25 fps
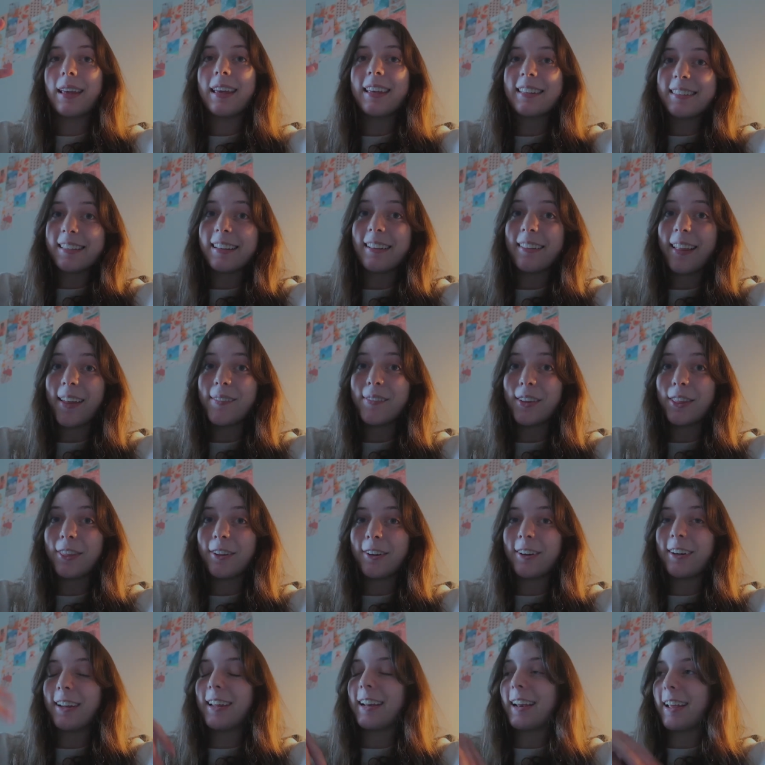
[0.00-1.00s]
it's
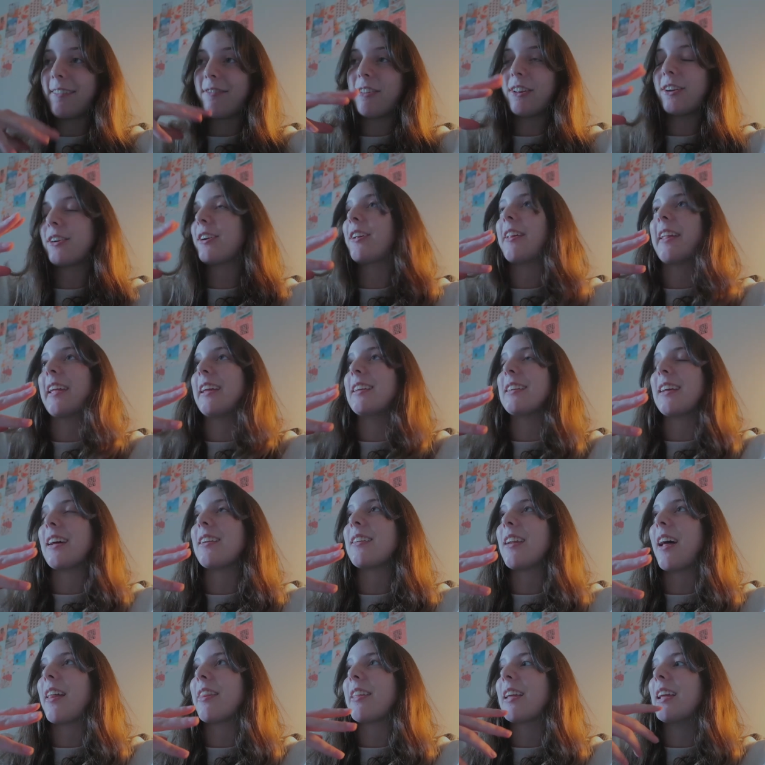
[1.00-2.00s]
11.30 and I've literally done
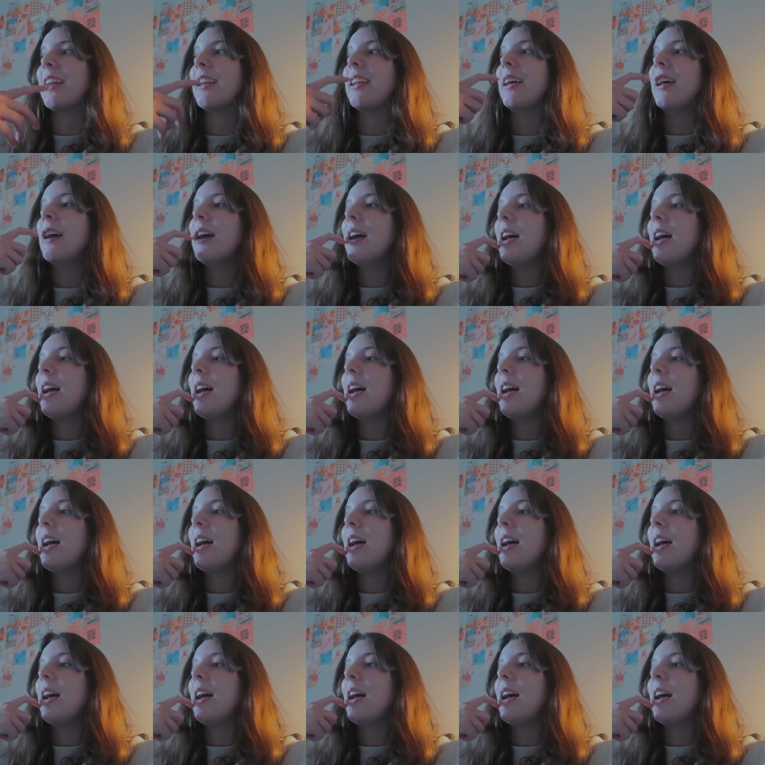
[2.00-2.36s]
nothing.